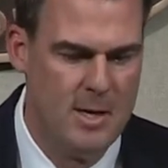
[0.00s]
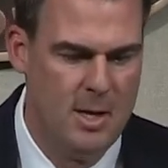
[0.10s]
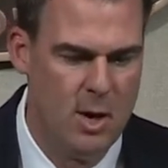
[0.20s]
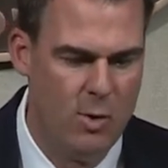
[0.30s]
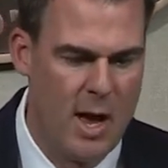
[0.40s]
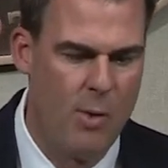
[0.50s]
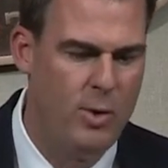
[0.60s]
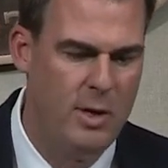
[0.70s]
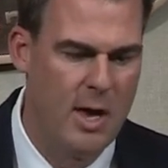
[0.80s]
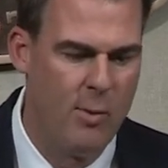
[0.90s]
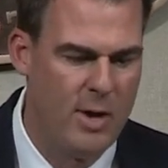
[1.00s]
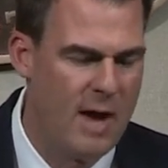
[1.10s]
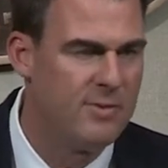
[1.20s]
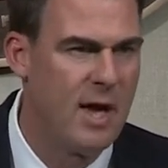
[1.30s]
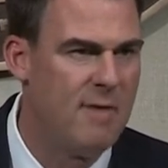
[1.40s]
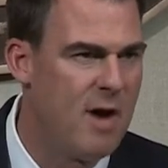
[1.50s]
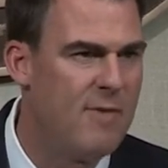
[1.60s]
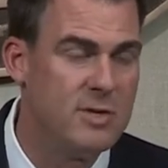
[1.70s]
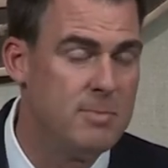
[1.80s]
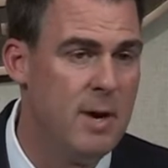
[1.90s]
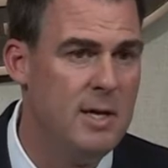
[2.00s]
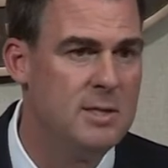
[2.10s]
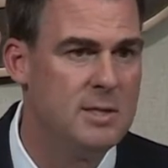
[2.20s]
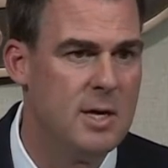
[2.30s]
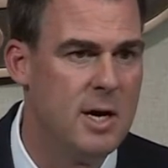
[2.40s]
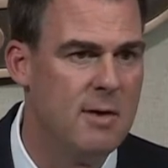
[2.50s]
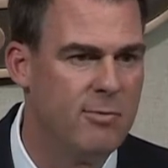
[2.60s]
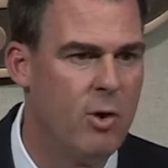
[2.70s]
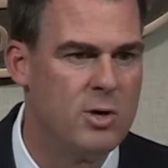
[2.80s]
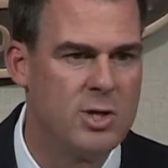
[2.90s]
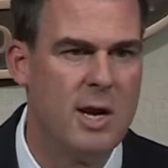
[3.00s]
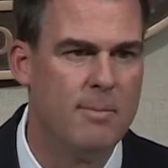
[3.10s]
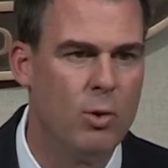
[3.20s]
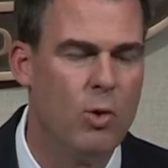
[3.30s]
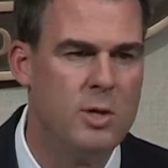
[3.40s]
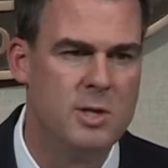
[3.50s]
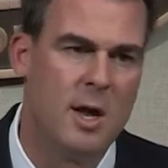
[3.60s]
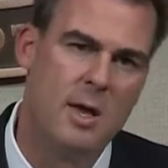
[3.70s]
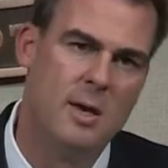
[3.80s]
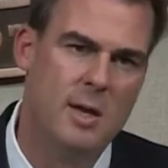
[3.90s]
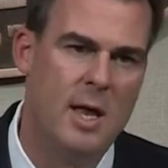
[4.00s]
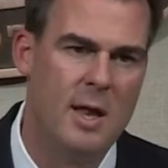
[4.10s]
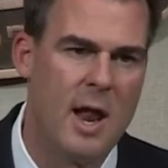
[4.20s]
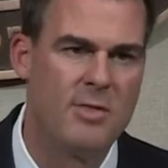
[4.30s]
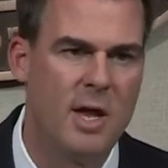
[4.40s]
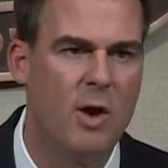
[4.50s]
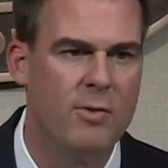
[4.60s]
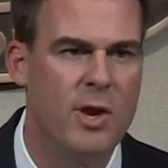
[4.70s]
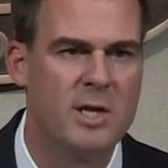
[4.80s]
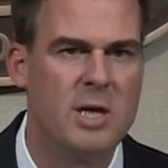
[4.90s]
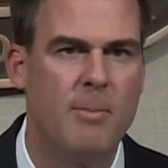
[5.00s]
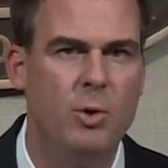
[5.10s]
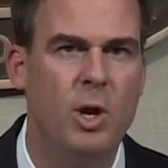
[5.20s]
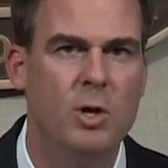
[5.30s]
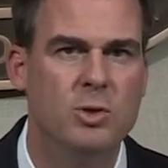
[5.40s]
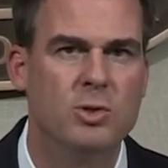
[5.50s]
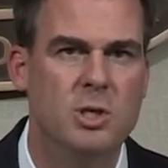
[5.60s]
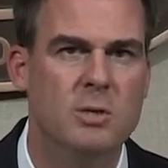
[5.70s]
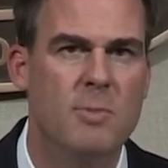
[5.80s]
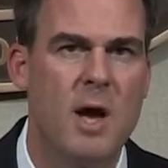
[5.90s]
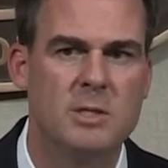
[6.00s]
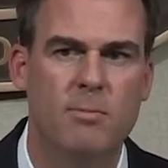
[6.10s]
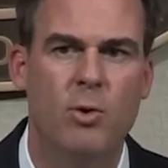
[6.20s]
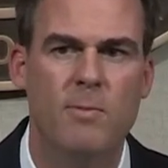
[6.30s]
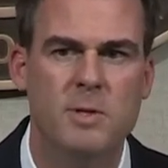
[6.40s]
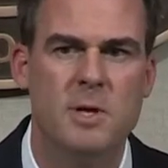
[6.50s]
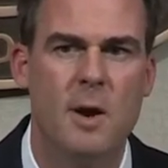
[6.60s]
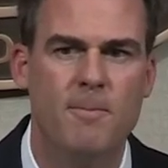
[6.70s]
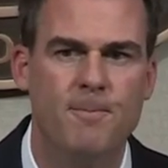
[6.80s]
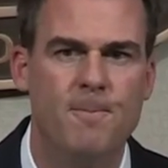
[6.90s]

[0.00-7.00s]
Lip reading: how we have to have office space for our state employees, and I think over the next couple of years you'll see some nice improvements there.